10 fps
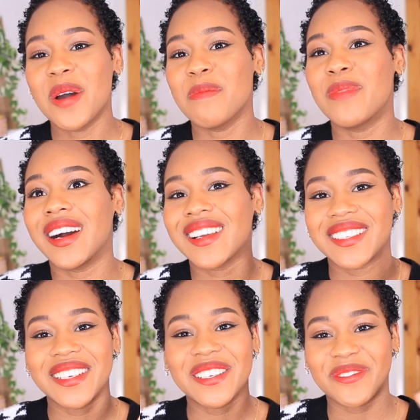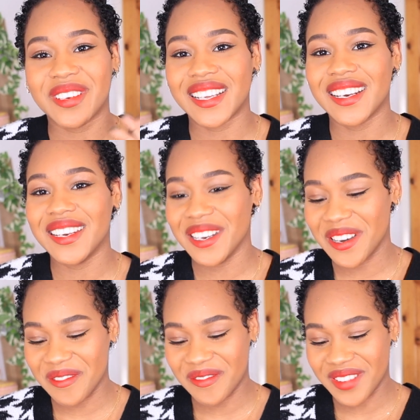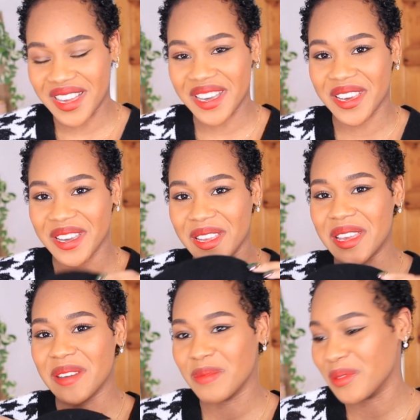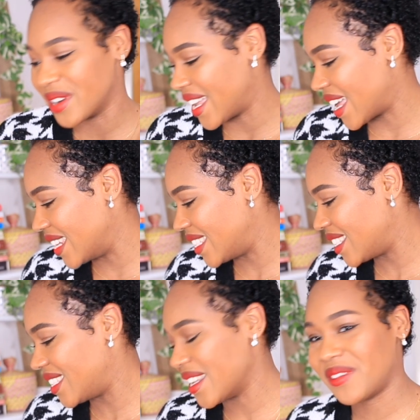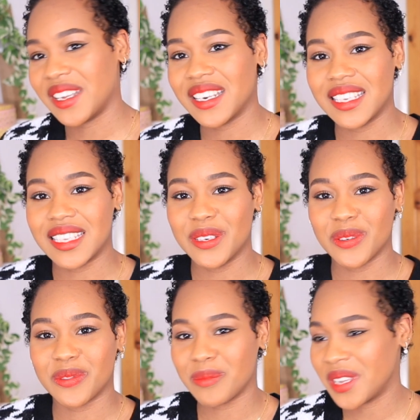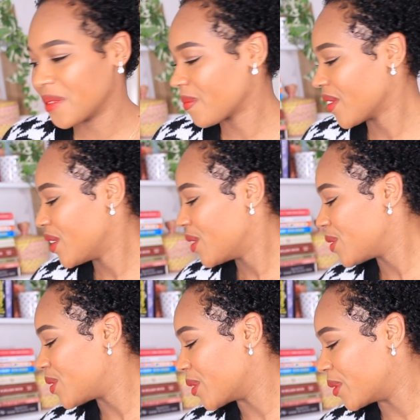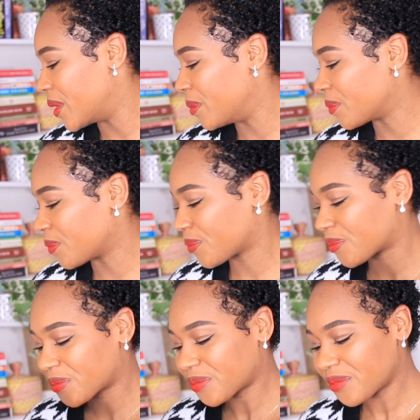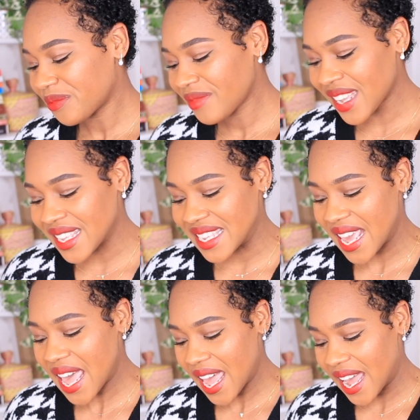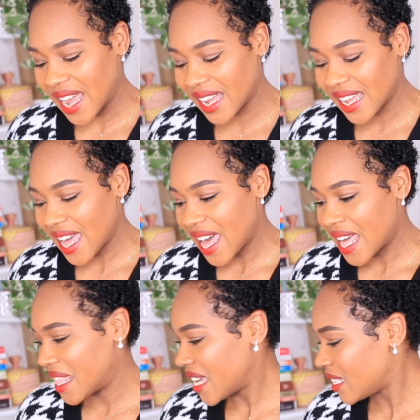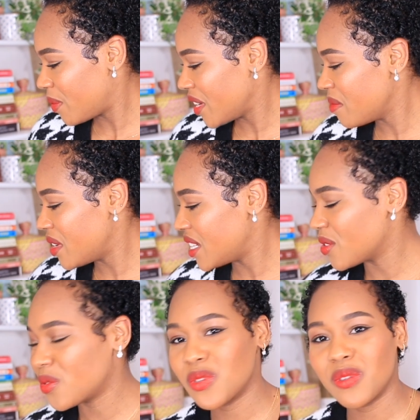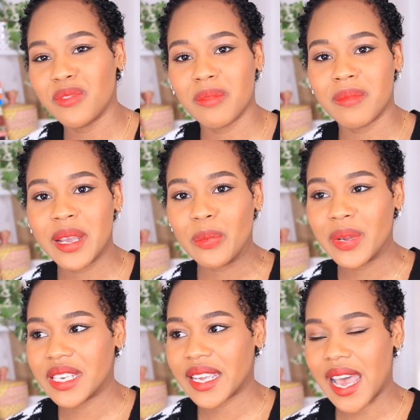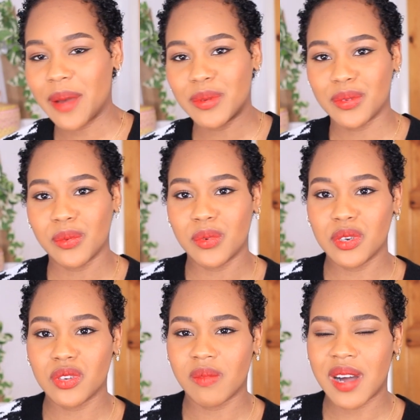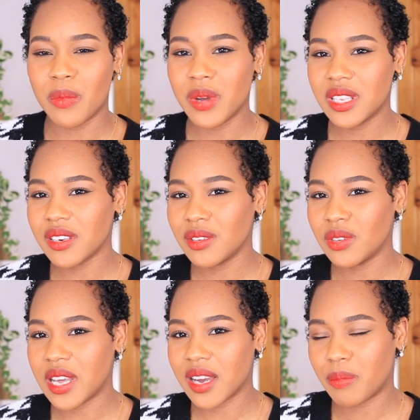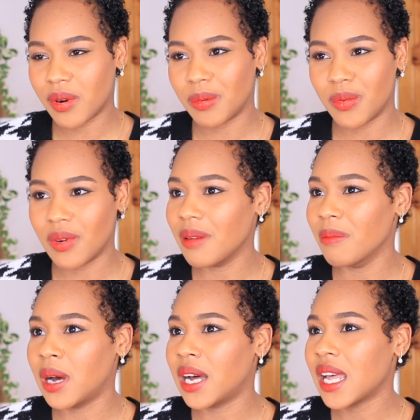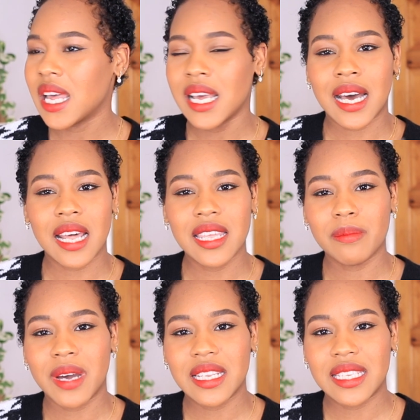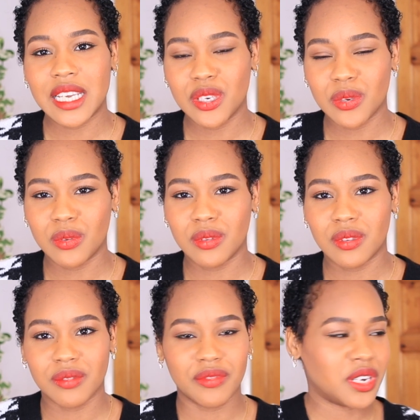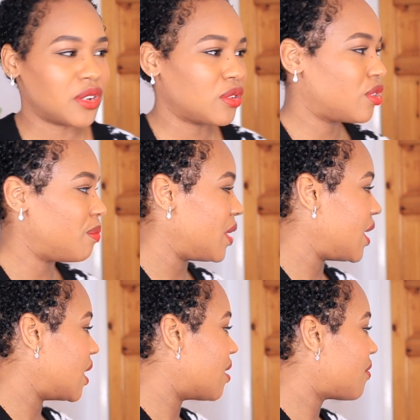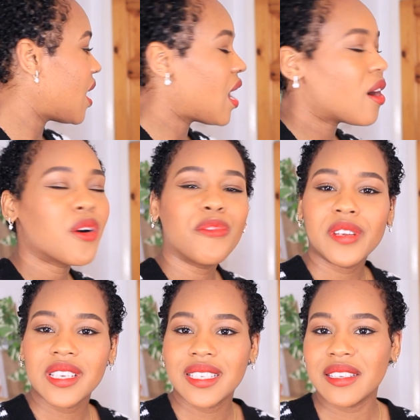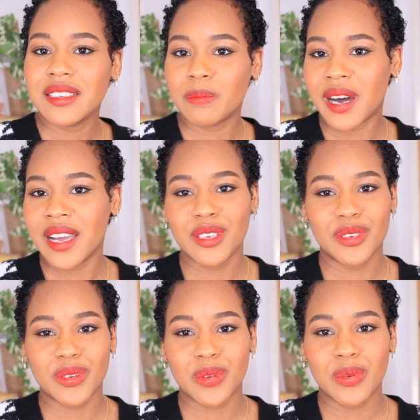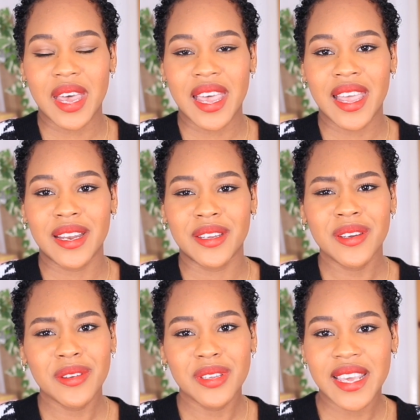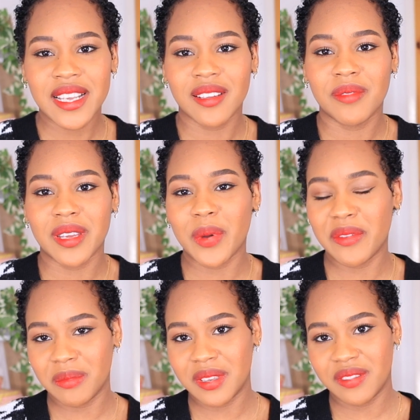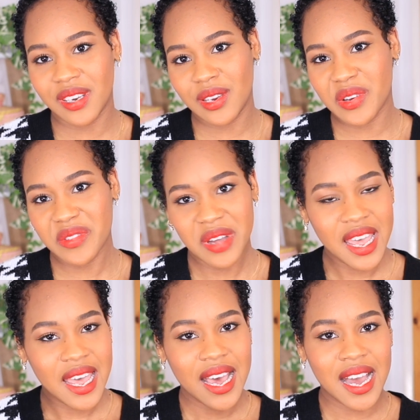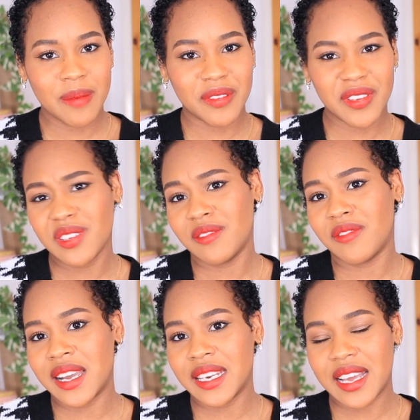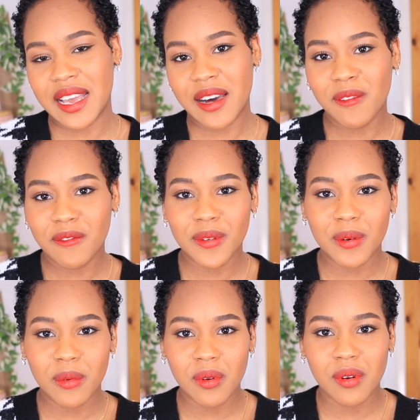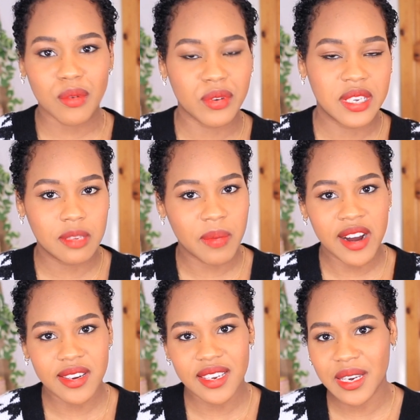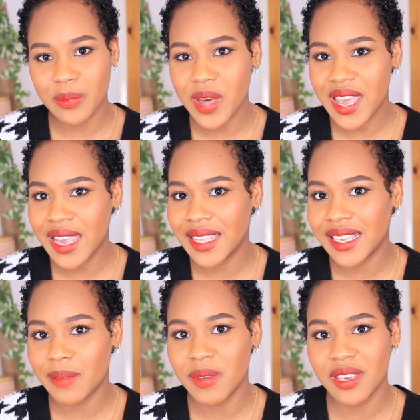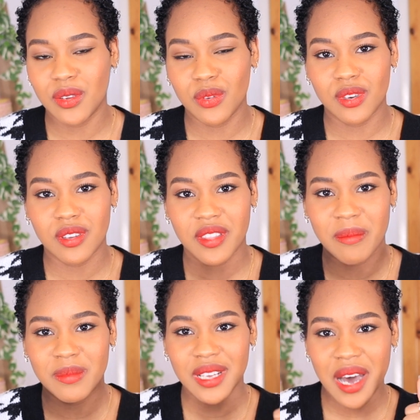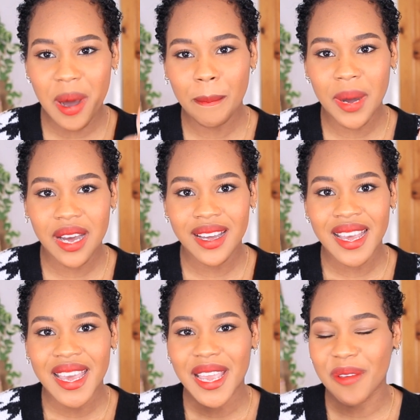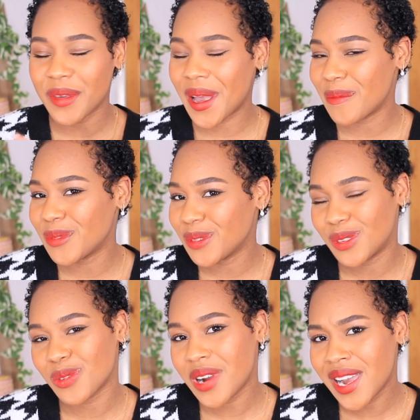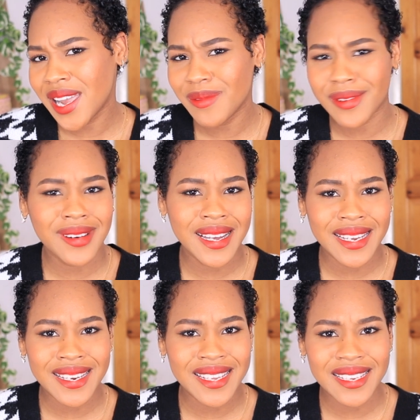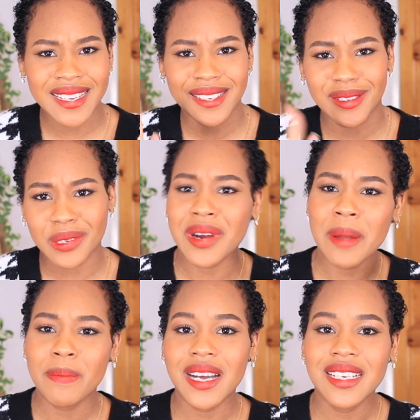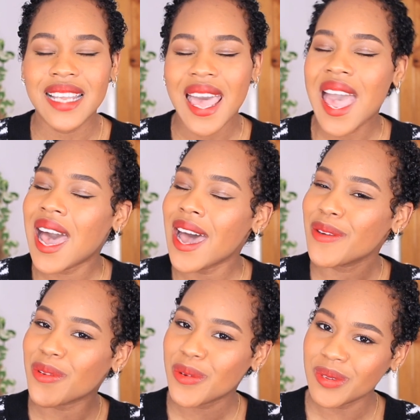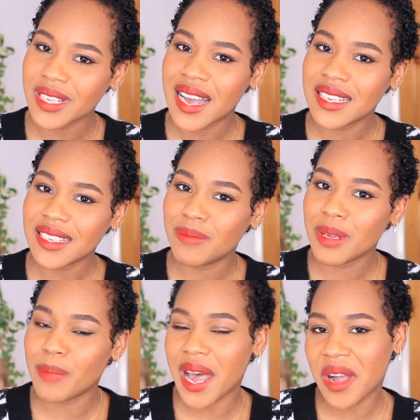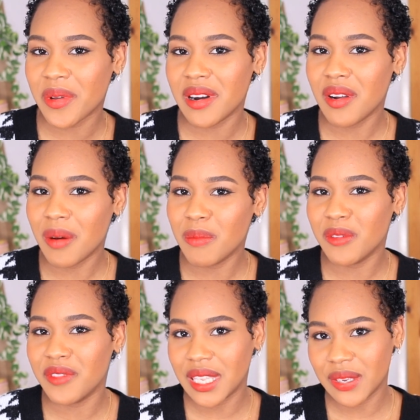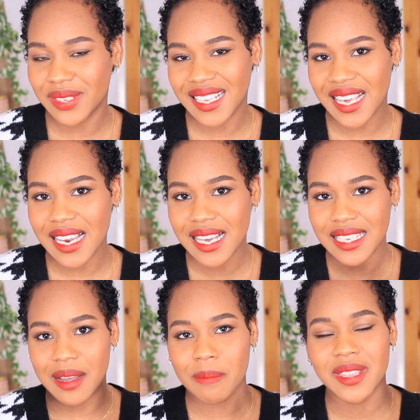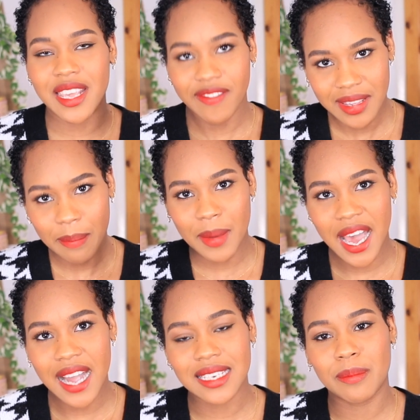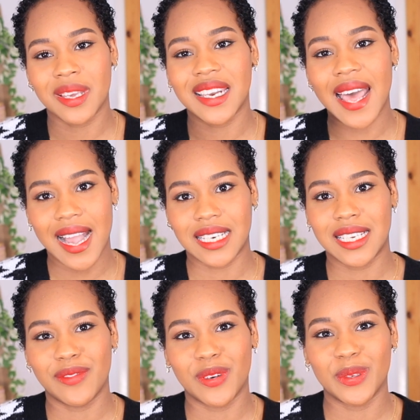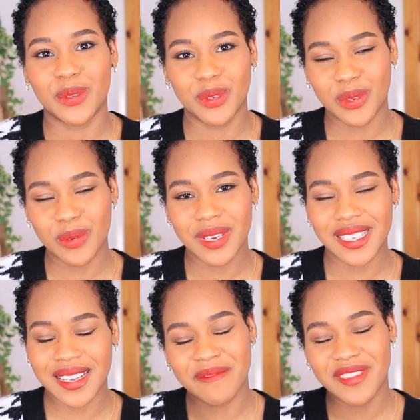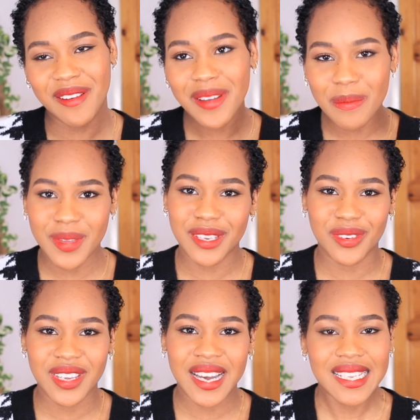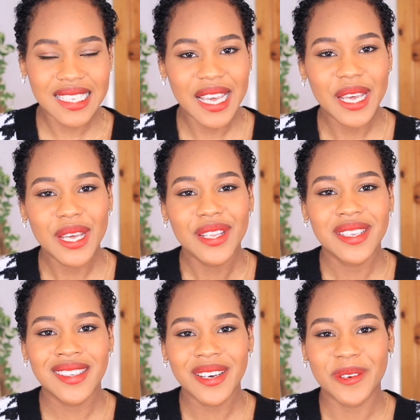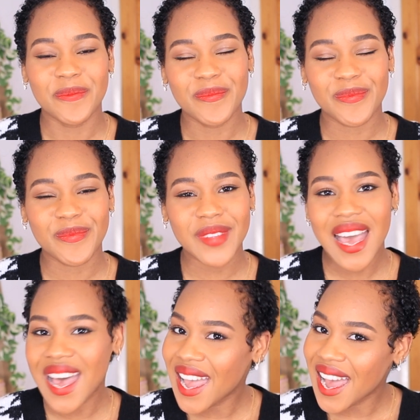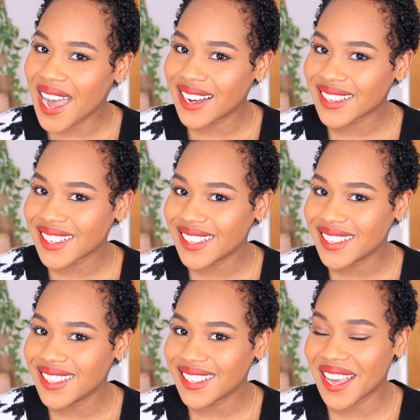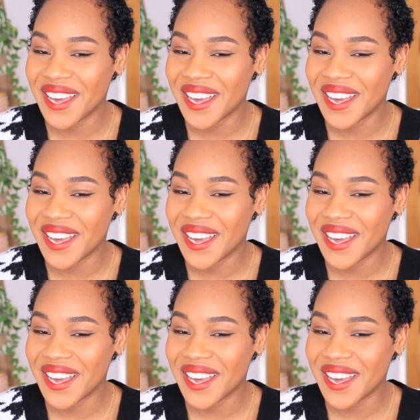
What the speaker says: But I actually freaking love a beret, and this is definitely an essential for me. So yeah, that's pretty much all for my winter capsule wardrobe. I was gonna do like a proper one, but I think my essentials video should be, you know, hopefully this inspires you and, you know, you take something away from this video. If you did find it helpful or inspiring in any way, then give me a huge thumbs up. If you haven't subscribed, go ahead and hit that subscribe button. And of course guys, I'll be back with a lot more videos again, because I'm definitely back to being active on YouTube, because I've definitely missed you guys. So I can see.